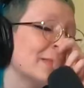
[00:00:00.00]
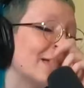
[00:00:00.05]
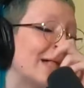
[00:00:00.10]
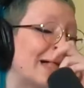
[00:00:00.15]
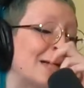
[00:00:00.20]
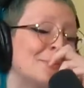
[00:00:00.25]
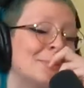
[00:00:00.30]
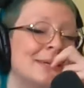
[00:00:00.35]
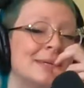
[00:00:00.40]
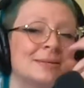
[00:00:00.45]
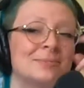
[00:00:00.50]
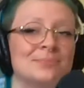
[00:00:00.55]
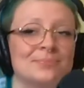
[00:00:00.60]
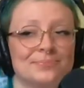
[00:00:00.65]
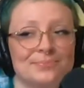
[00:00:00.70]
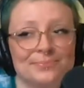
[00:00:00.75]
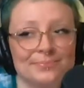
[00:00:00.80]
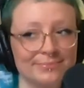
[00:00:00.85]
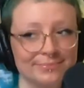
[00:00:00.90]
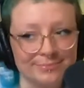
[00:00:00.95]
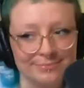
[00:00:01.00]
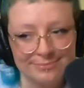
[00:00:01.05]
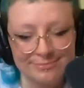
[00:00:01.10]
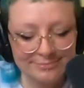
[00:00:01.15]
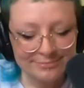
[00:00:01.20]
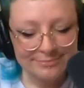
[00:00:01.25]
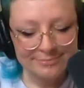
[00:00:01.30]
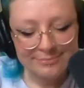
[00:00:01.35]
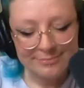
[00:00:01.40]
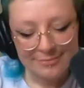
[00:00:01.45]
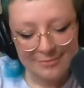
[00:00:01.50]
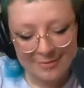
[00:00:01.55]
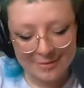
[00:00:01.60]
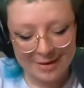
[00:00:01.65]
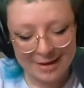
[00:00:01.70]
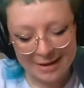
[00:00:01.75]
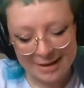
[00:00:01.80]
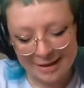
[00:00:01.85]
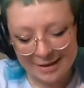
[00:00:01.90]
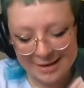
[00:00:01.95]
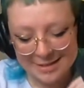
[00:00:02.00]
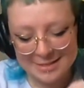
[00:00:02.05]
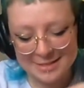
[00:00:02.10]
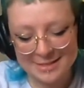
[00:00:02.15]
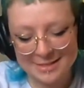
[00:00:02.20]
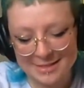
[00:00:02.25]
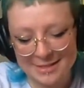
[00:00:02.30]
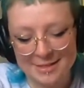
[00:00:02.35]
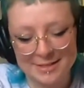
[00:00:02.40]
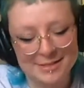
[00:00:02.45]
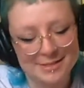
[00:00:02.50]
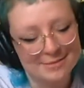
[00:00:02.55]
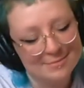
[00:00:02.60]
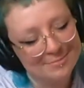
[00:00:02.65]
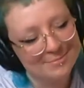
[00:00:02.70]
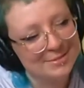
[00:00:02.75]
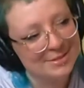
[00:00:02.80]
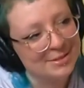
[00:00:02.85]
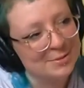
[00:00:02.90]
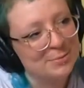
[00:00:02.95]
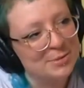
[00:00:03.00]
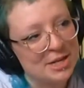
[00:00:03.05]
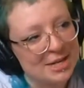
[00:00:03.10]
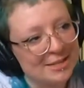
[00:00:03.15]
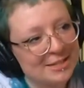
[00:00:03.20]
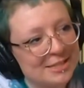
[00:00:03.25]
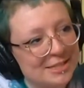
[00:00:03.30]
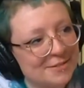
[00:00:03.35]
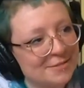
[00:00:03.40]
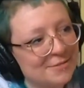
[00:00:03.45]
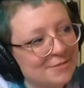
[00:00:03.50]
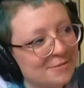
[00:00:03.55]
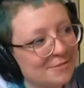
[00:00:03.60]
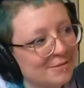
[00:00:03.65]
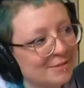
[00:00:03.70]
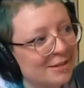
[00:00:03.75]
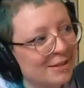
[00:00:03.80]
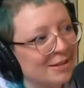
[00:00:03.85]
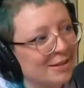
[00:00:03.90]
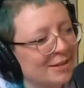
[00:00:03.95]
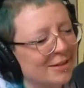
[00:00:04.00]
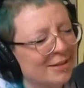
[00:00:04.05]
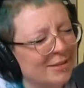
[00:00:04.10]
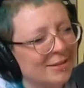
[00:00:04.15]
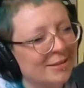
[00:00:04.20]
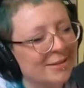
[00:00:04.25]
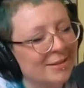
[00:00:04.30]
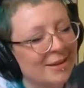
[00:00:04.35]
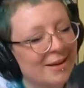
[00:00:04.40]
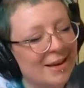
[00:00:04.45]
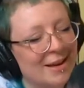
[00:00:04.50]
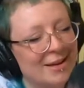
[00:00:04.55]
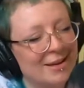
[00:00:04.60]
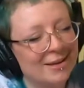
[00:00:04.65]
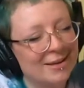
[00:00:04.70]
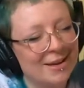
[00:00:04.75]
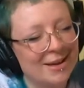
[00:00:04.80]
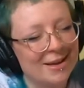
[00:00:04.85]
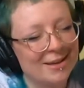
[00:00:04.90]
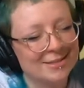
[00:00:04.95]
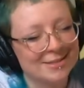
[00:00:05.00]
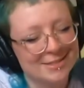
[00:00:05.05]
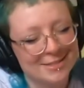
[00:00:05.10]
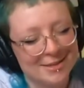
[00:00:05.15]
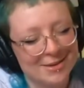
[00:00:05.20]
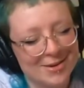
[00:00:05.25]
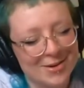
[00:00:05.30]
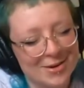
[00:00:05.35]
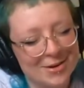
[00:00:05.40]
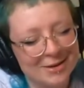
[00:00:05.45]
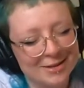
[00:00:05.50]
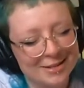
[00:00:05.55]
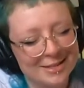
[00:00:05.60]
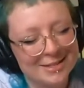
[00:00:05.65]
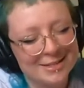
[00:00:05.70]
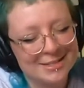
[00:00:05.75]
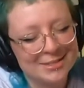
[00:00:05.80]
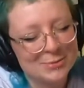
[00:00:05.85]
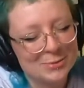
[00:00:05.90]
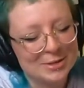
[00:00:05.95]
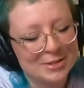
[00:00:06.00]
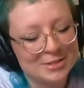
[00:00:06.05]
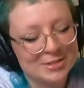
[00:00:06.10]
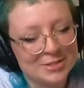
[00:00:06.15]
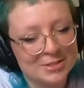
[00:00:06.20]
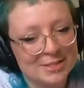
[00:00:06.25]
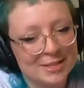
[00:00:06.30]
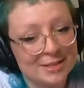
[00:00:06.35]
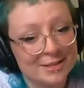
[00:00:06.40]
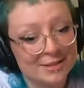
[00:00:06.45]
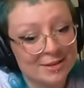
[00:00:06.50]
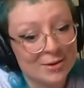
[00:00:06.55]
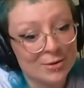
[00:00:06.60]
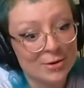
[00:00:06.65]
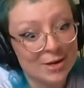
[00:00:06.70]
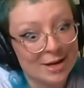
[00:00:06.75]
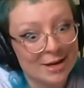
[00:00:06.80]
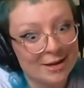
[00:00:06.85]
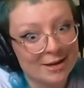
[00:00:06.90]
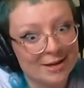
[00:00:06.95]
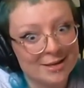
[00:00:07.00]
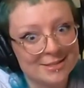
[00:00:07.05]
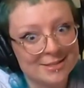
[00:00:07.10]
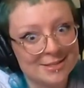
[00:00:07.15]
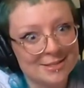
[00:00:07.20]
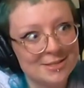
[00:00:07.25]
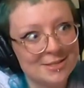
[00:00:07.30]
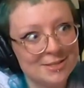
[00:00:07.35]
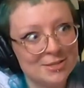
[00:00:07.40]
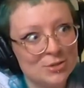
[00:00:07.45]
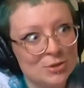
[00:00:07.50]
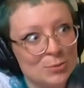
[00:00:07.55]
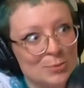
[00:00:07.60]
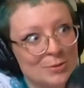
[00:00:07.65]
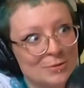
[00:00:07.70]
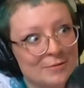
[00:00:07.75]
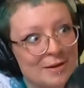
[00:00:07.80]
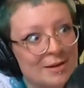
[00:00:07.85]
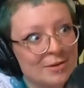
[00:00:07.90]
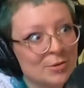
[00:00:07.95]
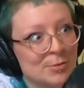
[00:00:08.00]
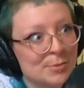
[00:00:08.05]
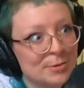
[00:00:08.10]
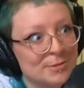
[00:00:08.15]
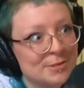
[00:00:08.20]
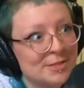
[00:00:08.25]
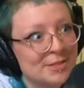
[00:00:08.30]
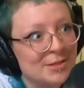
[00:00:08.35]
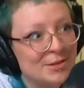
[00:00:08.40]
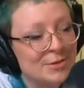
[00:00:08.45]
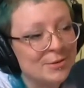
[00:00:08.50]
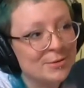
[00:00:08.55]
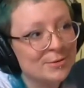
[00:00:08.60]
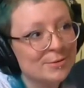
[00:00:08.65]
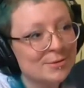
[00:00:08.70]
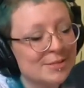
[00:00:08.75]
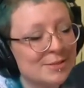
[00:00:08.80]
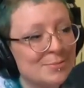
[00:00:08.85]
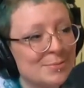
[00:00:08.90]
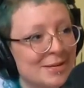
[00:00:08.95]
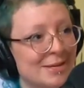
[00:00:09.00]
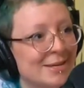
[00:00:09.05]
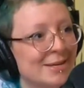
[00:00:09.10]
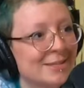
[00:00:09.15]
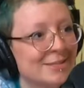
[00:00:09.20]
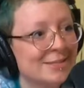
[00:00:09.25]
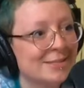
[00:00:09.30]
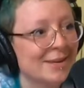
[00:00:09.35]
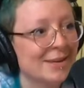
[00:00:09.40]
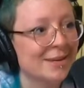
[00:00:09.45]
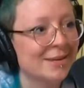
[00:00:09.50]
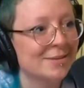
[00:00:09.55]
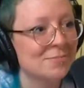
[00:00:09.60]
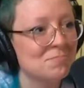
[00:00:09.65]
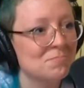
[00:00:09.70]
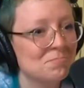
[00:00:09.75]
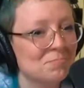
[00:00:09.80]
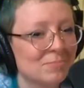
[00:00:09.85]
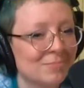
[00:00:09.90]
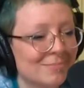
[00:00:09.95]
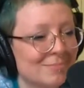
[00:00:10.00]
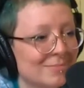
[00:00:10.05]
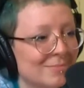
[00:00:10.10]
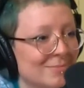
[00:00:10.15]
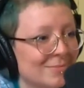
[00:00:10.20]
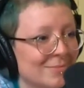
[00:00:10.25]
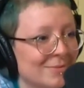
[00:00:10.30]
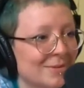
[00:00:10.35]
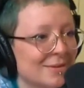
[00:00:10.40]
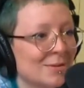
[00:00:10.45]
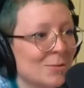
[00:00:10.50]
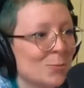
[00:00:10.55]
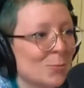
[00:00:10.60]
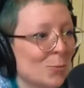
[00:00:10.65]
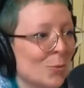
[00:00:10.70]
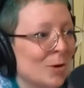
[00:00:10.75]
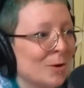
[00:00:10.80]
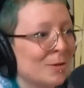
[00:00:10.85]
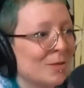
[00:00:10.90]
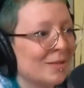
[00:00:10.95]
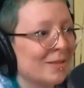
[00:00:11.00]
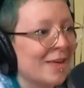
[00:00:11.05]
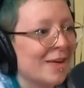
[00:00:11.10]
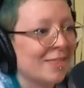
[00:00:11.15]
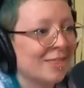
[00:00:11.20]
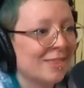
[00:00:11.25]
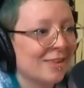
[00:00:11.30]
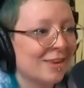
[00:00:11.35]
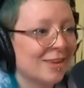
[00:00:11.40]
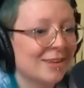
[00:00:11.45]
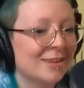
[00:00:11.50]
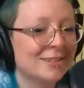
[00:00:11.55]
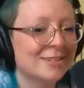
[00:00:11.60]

I mean, I guess it's like subjective, or as like art is, where it's just like, okay, I guess this is super valuable to you. To me, it's like worth nothing.